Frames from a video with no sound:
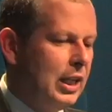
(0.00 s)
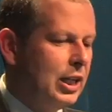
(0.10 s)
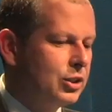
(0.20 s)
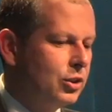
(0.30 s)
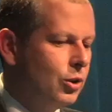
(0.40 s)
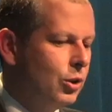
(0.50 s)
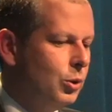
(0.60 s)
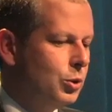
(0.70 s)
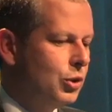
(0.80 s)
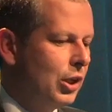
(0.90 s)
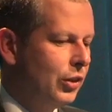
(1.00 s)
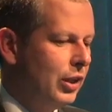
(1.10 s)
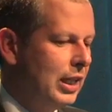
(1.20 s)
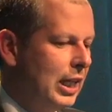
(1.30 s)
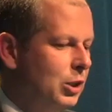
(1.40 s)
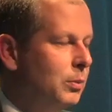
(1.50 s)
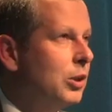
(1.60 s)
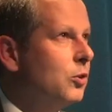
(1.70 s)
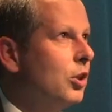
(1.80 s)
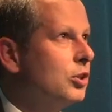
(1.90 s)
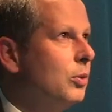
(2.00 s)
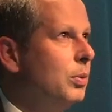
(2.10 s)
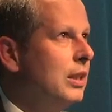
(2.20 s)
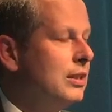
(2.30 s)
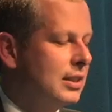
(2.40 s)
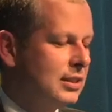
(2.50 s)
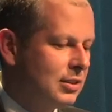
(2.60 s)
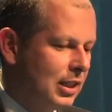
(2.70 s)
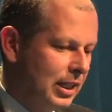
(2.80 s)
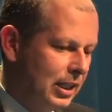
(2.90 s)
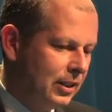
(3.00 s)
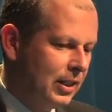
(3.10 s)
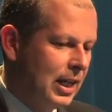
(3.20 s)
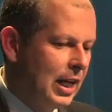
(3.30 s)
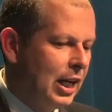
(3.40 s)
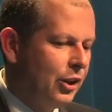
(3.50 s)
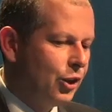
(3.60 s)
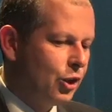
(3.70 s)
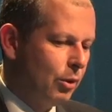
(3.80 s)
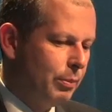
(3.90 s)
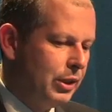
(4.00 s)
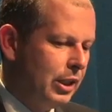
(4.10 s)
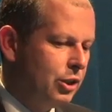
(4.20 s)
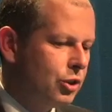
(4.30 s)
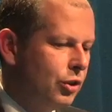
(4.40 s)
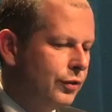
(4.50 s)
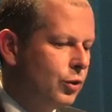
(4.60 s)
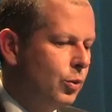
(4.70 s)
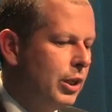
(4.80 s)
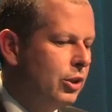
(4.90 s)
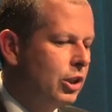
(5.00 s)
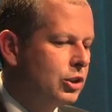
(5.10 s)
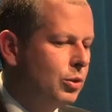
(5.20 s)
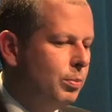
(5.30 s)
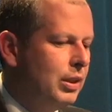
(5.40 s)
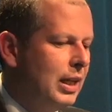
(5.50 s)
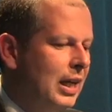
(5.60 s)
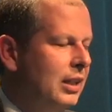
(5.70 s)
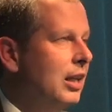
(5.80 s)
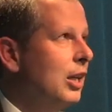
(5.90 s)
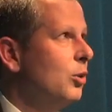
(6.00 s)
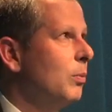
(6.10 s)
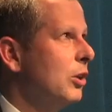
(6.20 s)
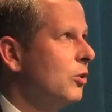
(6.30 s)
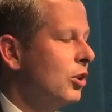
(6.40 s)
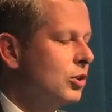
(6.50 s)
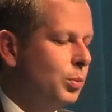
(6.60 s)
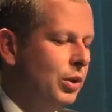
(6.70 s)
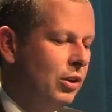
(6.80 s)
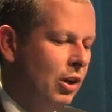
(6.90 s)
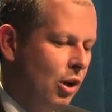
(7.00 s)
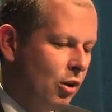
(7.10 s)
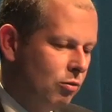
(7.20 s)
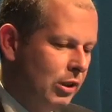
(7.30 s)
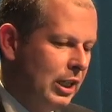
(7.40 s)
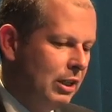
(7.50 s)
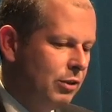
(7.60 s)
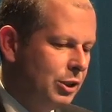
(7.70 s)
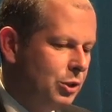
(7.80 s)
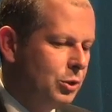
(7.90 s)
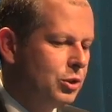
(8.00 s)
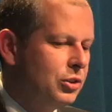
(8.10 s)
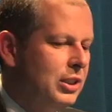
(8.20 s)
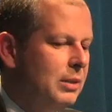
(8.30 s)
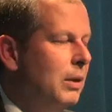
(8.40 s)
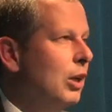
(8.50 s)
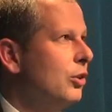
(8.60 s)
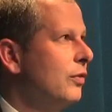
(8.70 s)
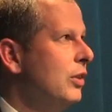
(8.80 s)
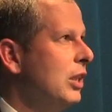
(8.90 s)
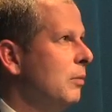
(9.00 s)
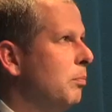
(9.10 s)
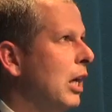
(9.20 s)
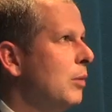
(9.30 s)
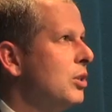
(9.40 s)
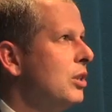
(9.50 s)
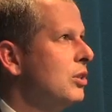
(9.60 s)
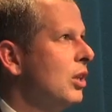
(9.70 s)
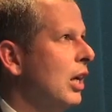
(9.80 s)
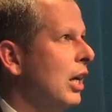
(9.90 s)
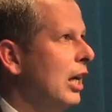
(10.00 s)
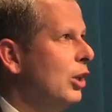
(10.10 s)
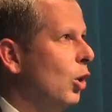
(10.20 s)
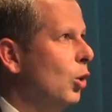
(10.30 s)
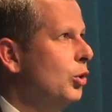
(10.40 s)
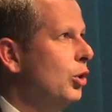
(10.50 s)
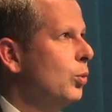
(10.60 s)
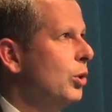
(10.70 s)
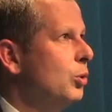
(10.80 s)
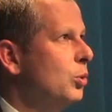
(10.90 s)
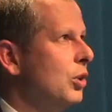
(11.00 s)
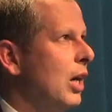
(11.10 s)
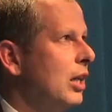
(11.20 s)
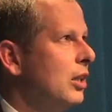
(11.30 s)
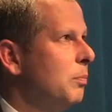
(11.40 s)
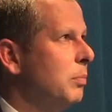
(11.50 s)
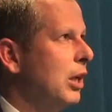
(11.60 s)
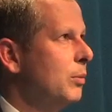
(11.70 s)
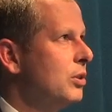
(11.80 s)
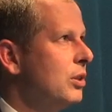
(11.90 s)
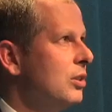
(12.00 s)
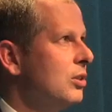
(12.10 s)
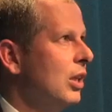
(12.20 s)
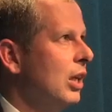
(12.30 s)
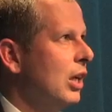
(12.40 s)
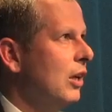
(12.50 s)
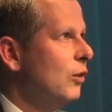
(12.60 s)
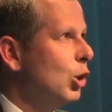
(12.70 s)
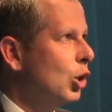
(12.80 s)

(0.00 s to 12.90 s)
last conclusion. I think endomicroscopy is exciting, and the combination of chroma endoscopy and endomicroscopy really reduces the amount of needed biopsies, and only you will do targeted biopsies. If it